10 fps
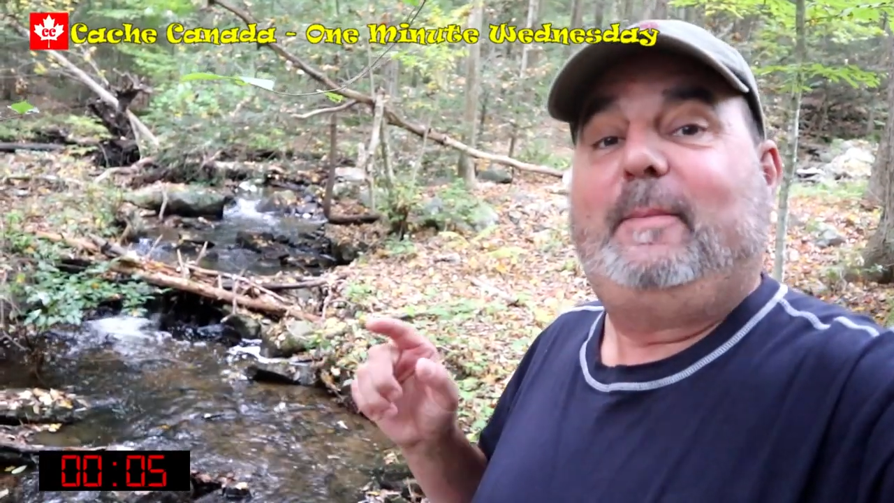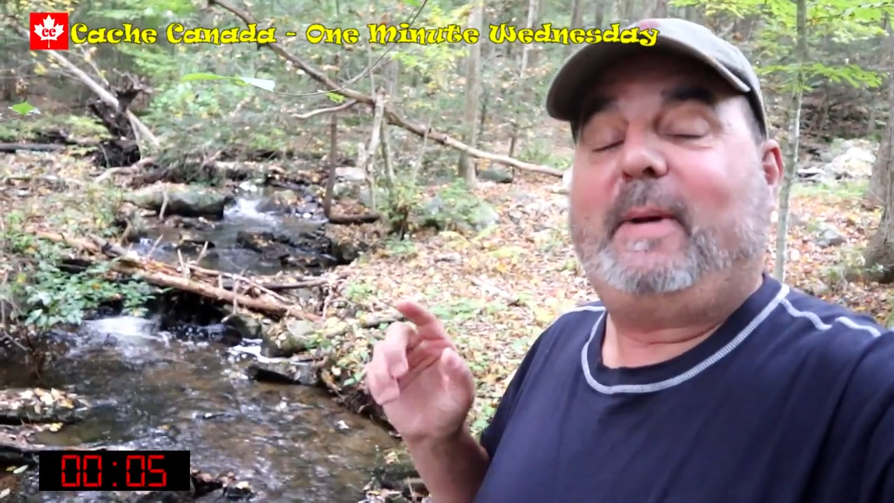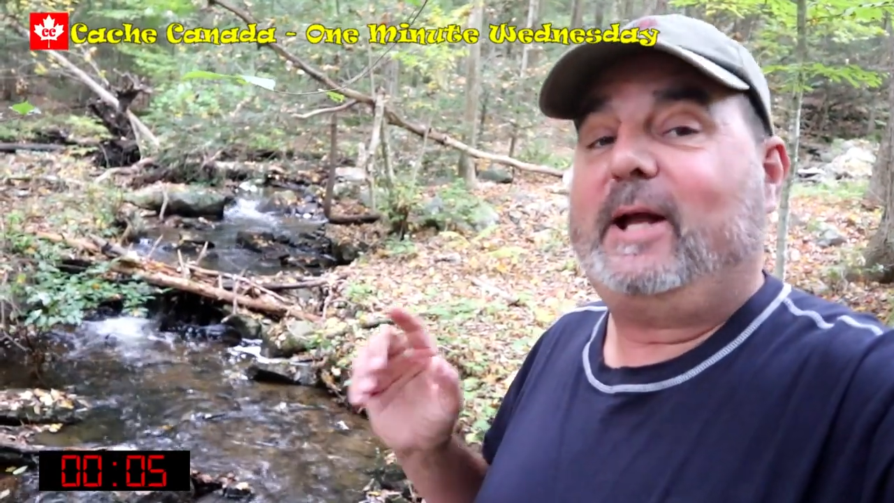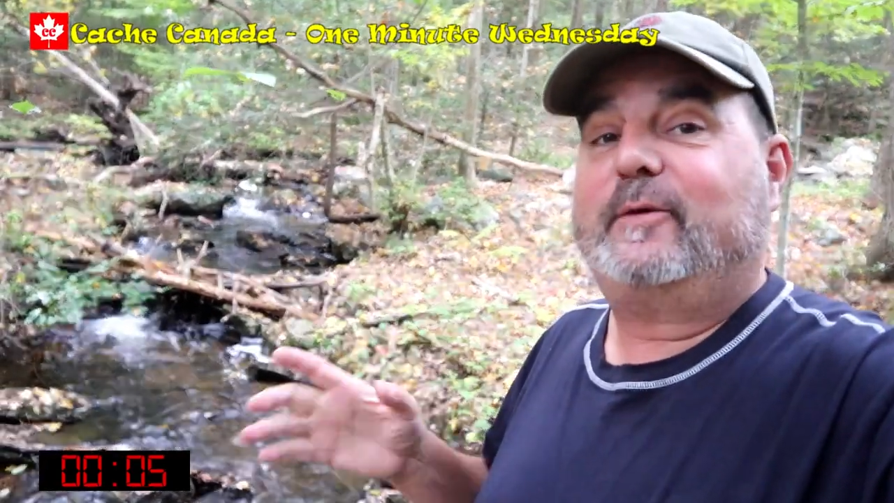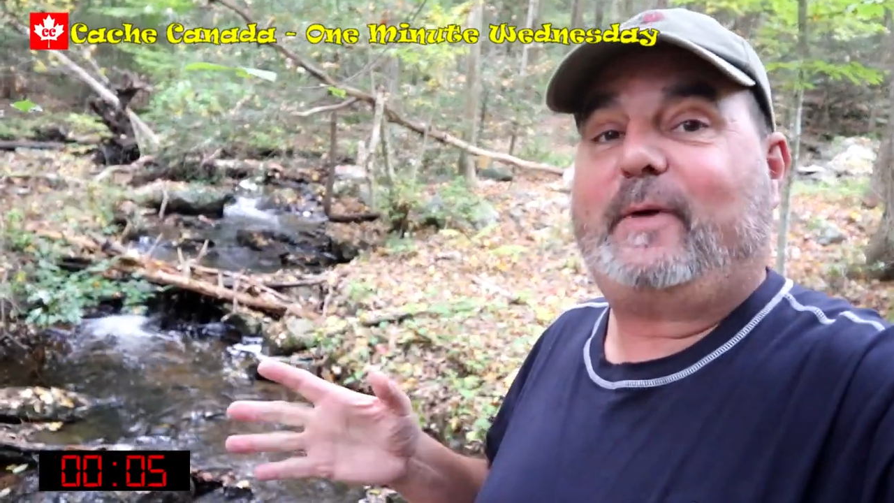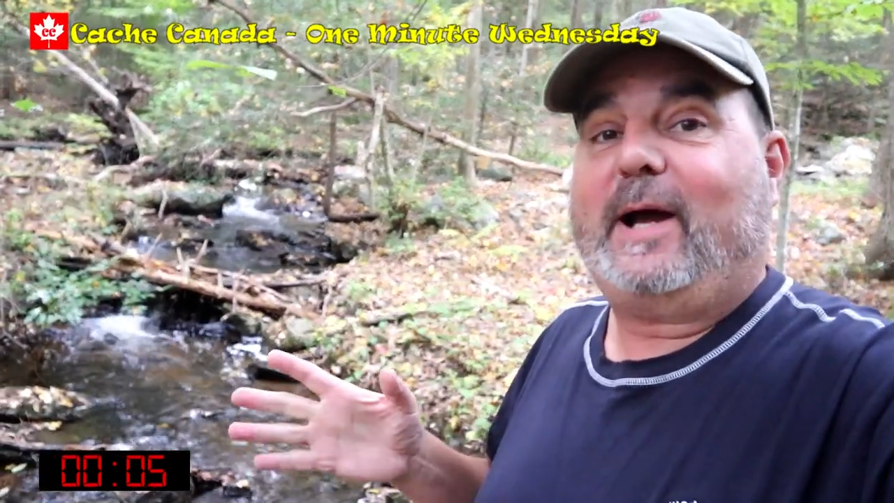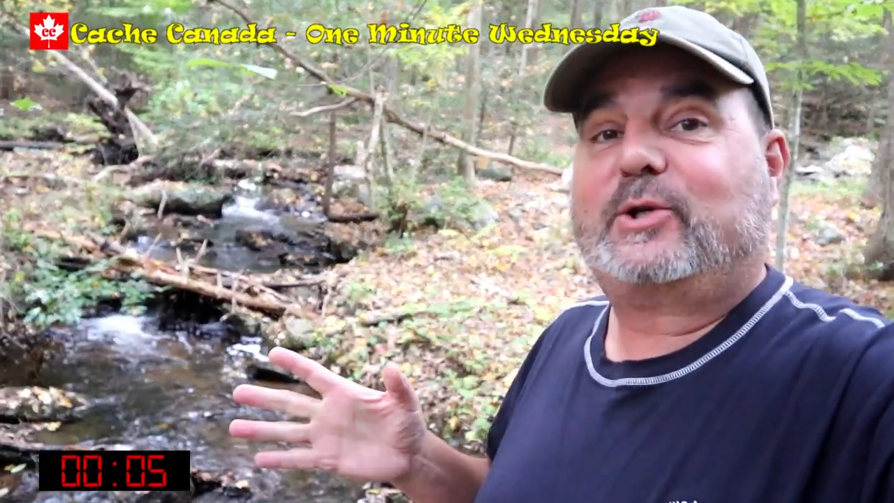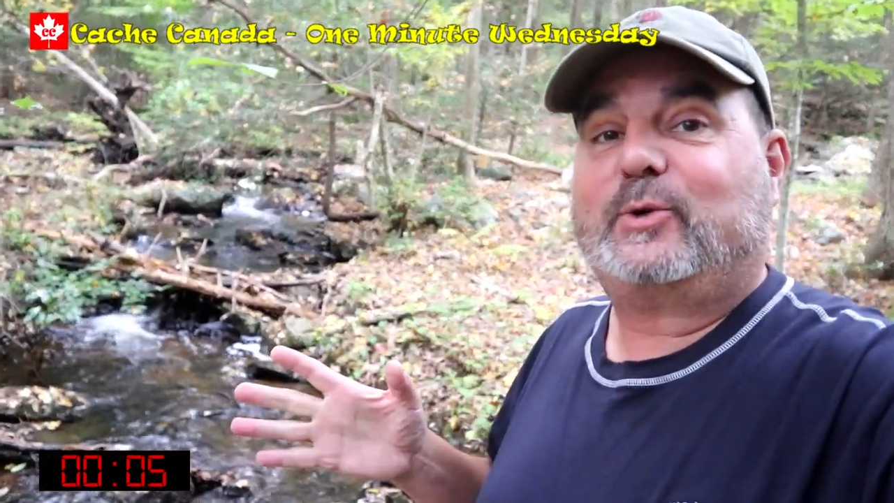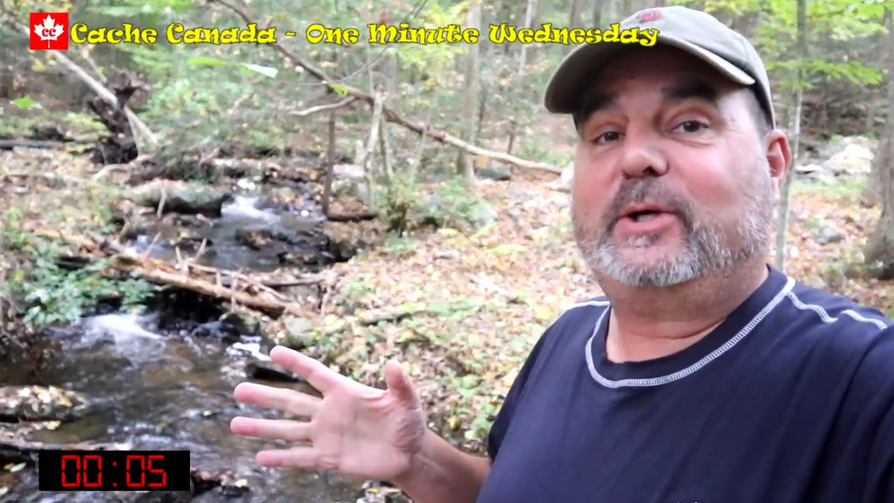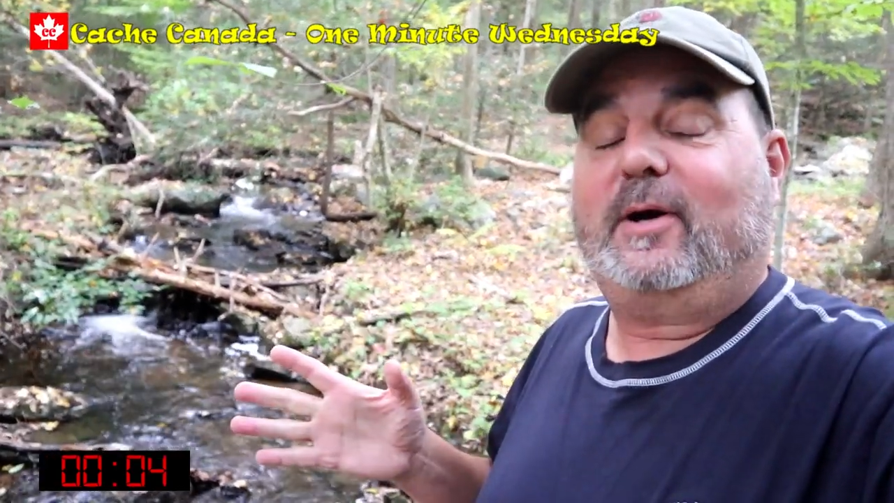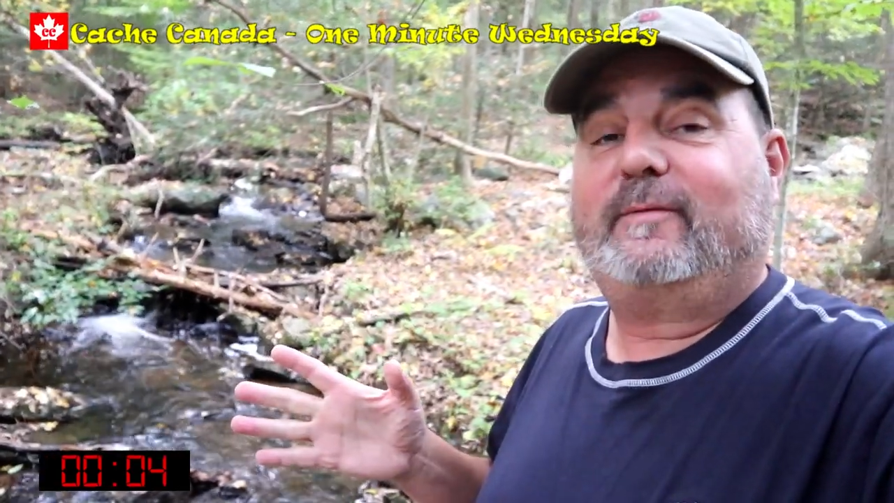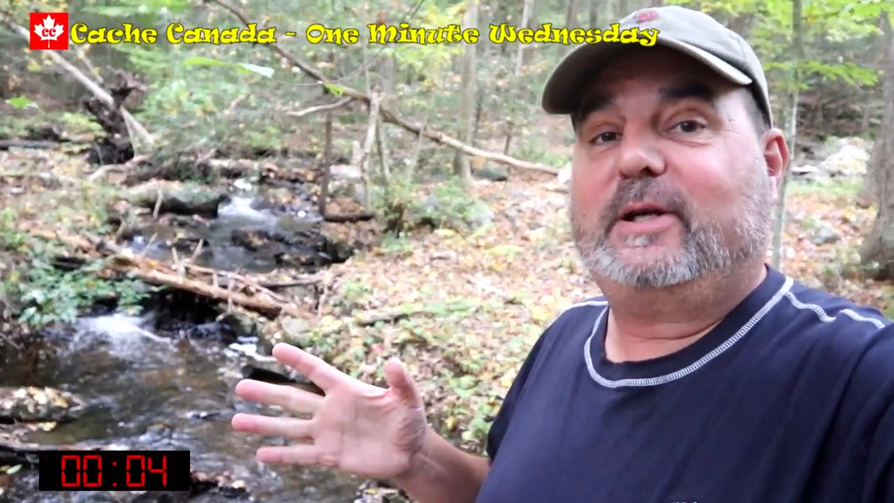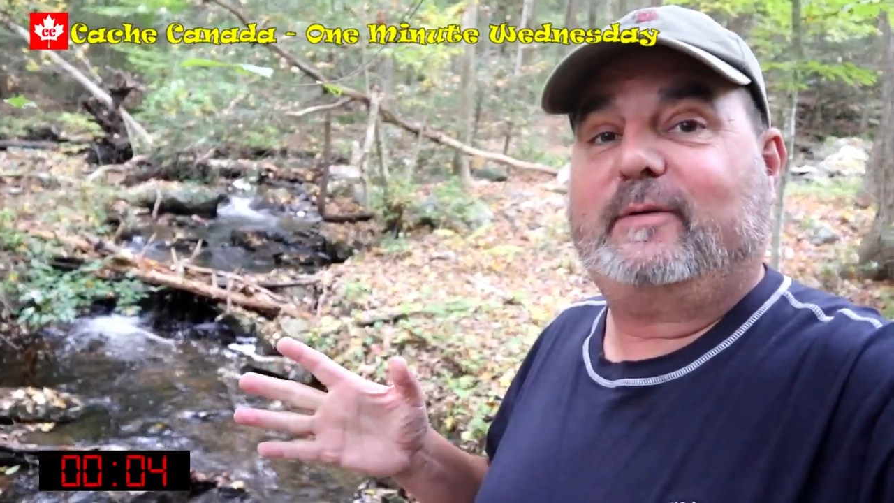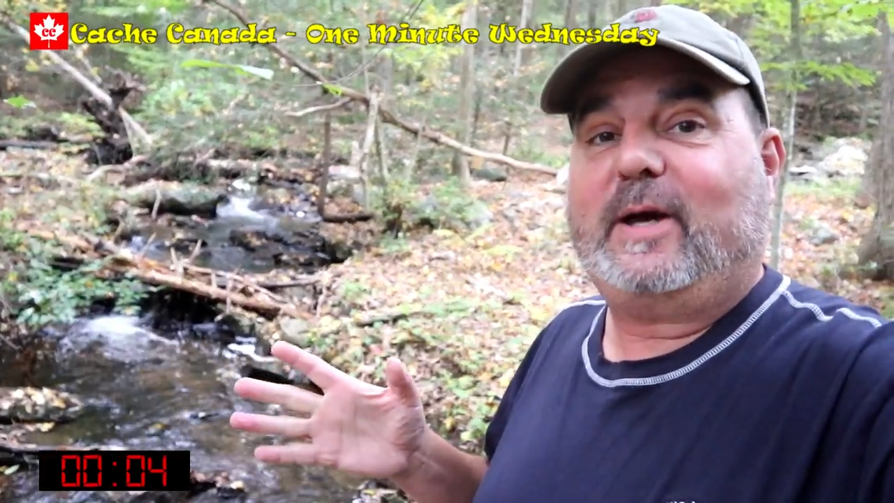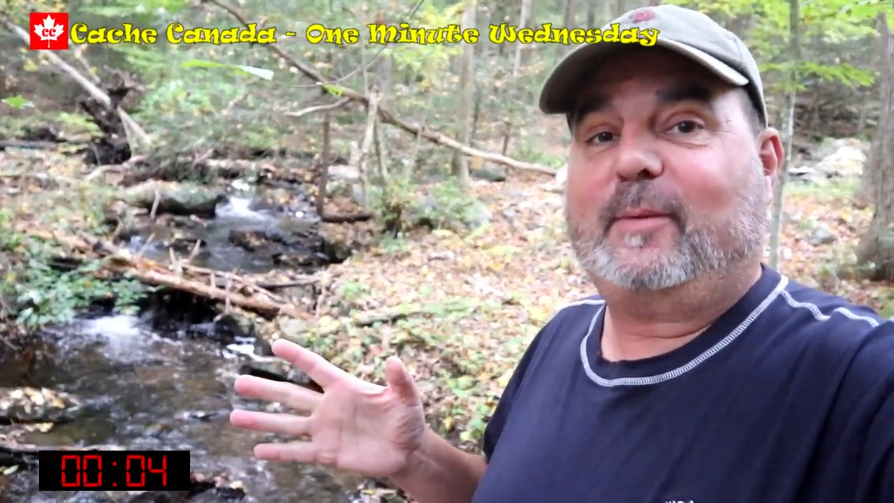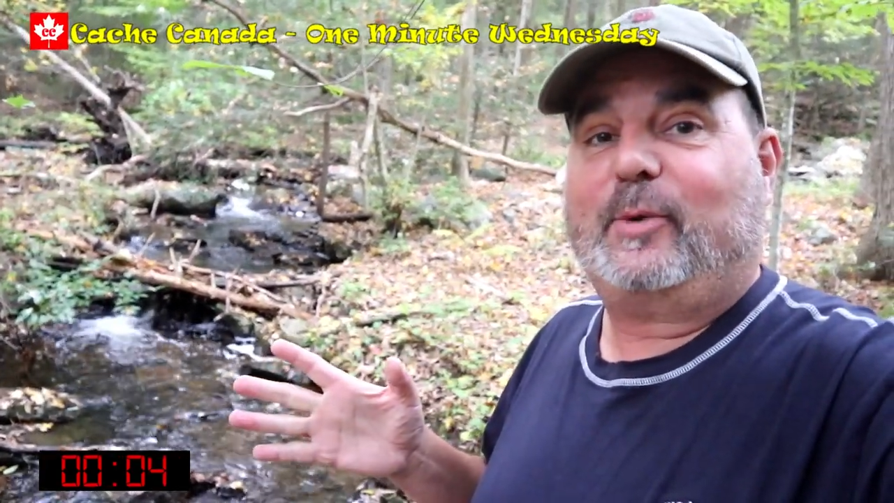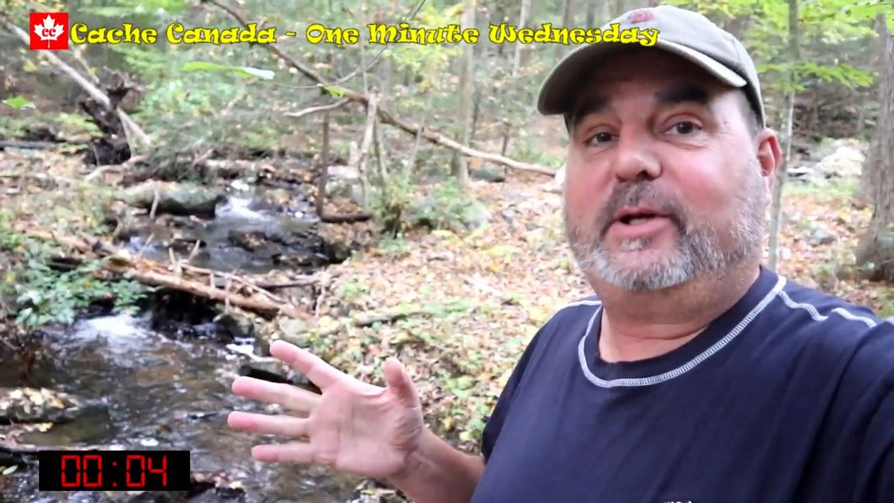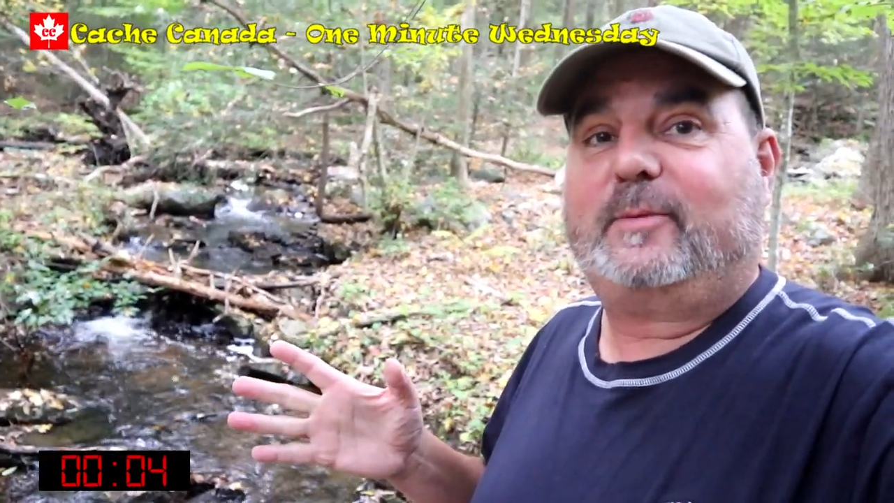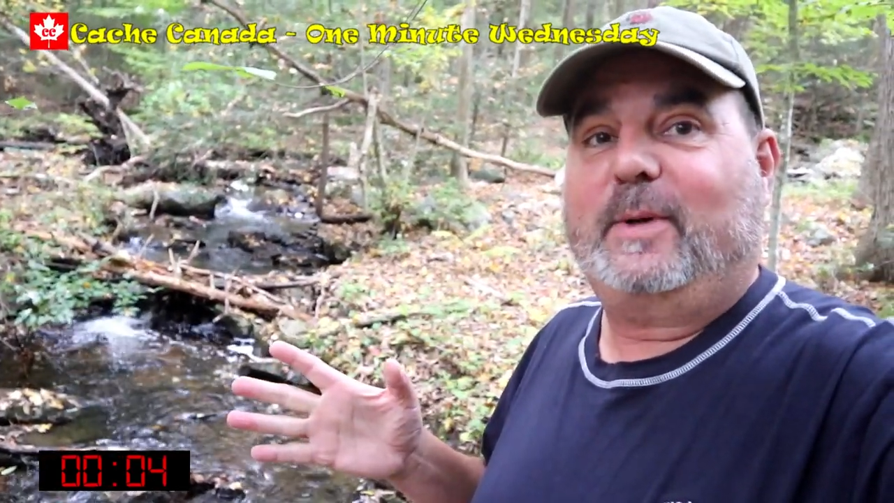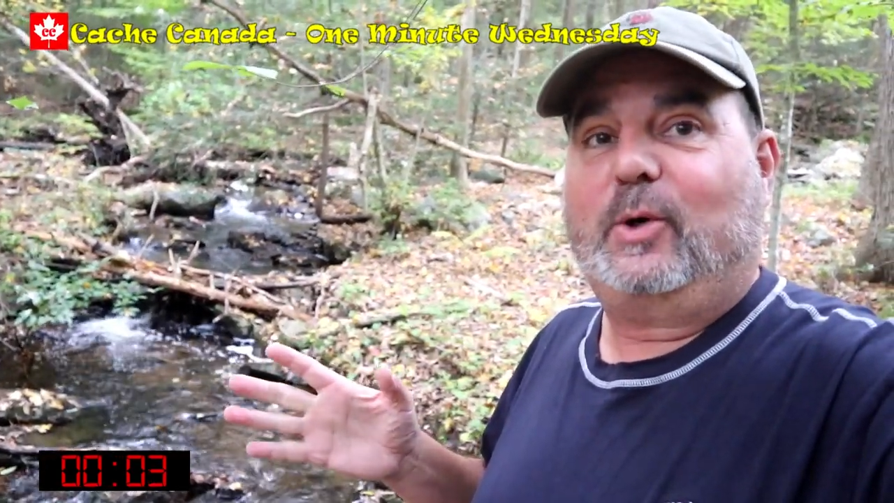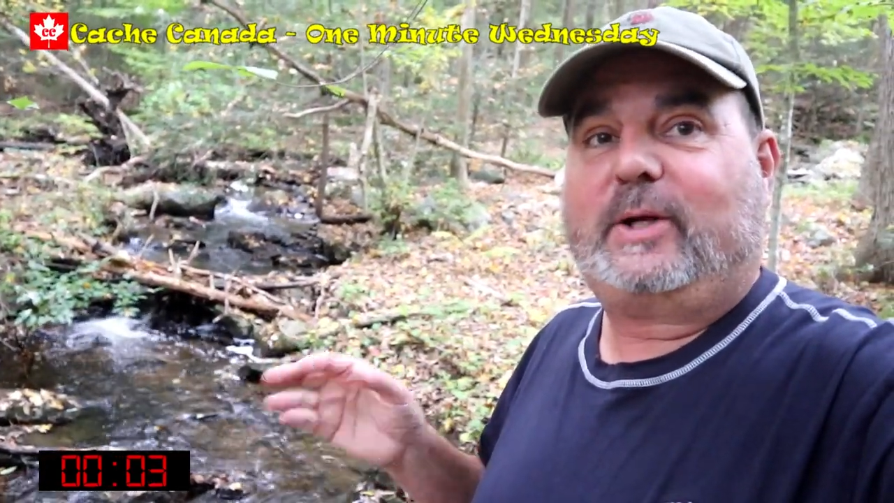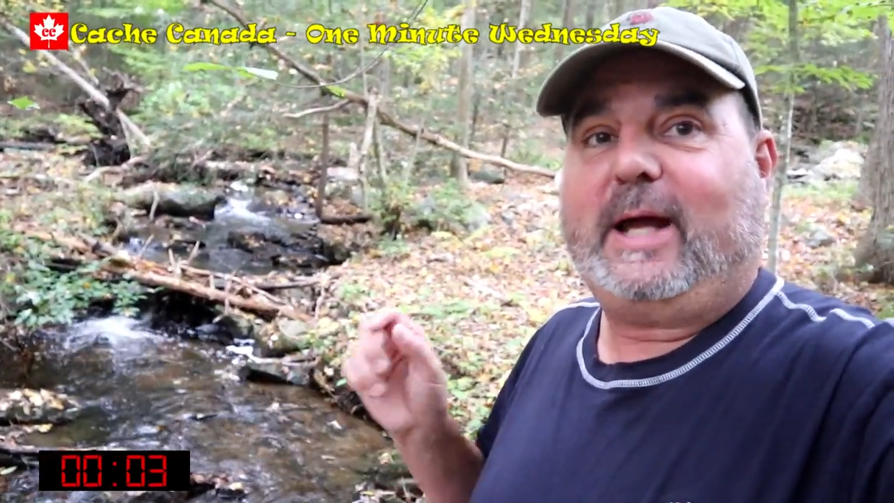manufacturing of the evaporated milk.